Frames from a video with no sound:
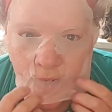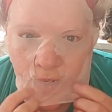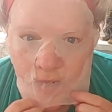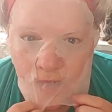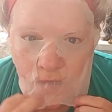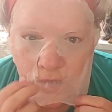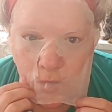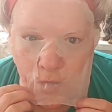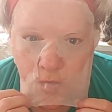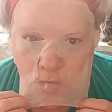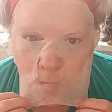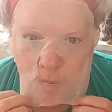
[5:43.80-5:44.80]
I don't know where
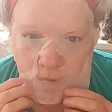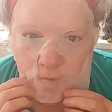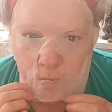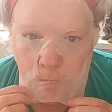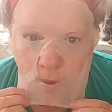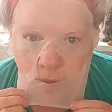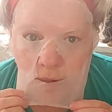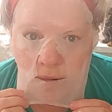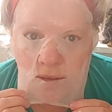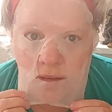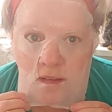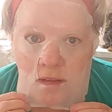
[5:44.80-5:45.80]
the mouth part
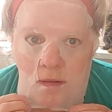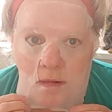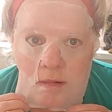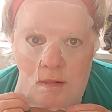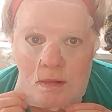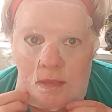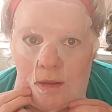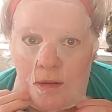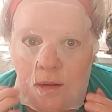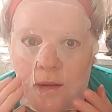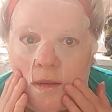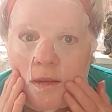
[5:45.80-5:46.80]
is. Right there,
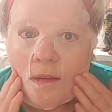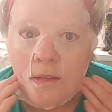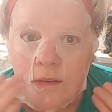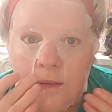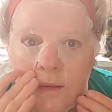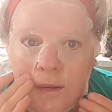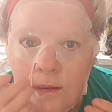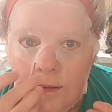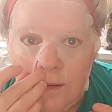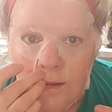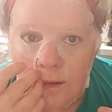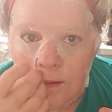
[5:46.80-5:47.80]
I guess.
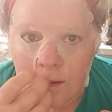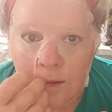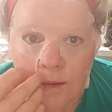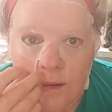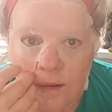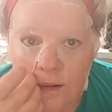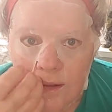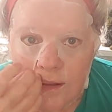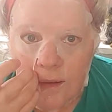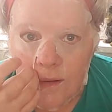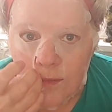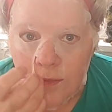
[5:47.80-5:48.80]
And I
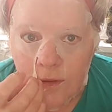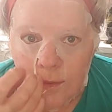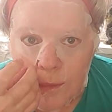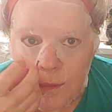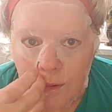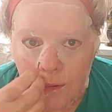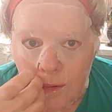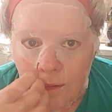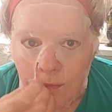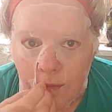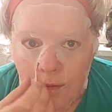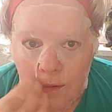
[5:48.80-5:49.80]
cut this part
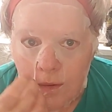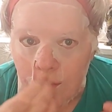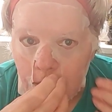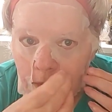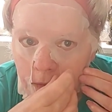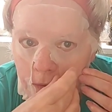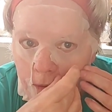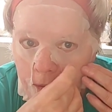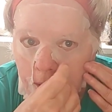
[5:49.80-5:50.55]
off the nose